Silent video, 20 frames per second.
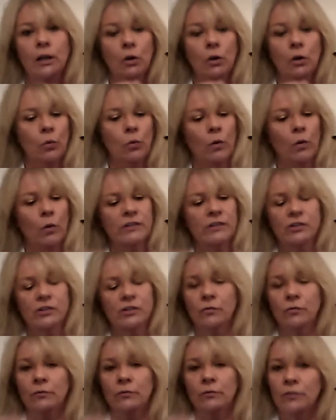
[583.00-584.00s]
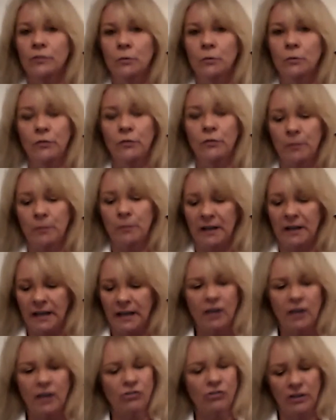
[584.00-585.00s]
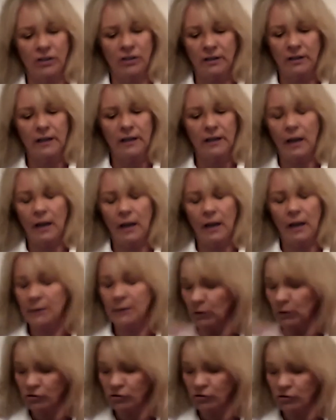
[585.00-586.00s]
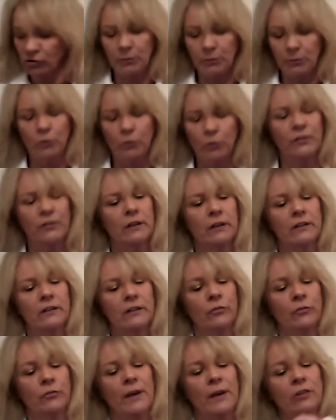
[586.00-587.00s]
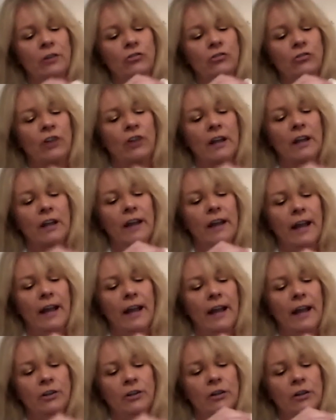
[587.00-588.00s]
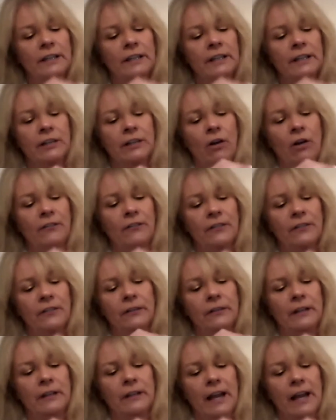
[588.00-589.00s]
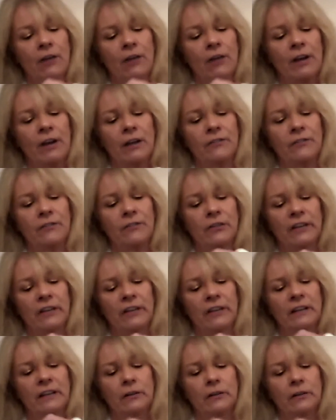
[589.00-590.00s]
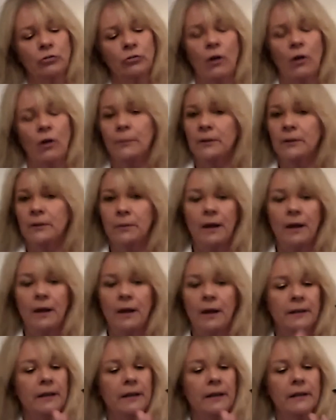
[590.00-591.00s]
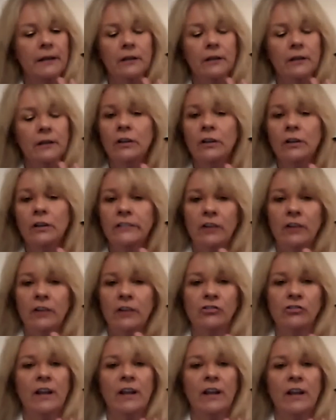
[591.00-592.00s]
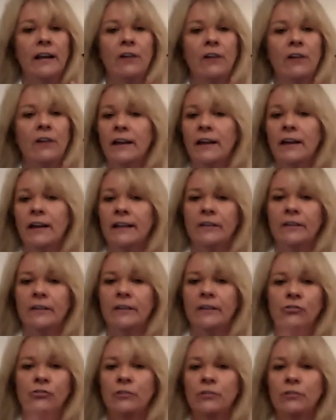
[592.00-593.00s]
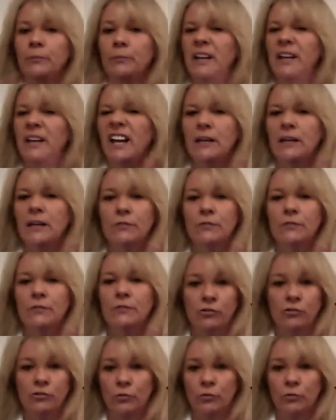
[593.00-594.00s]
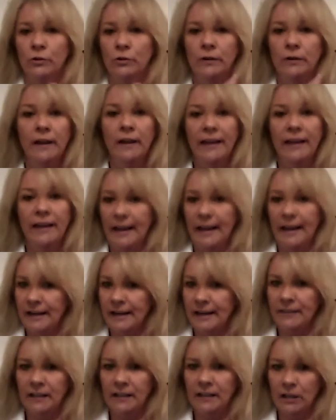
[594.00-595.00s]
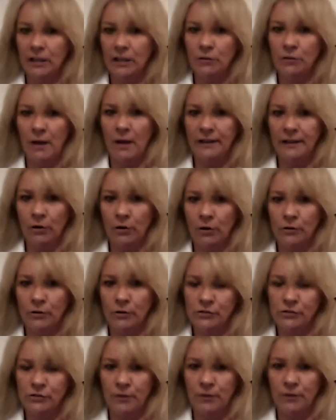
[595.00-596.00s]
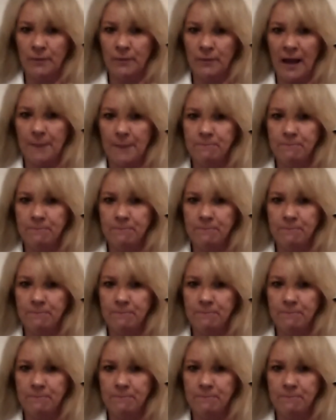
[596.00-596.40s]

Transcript: Once you remove the medication, once you remove the syringe and you clean off the little area, if there's any little droplet of blood, you can touch that area and there shouldn't be any residual, anything that you might notice from that.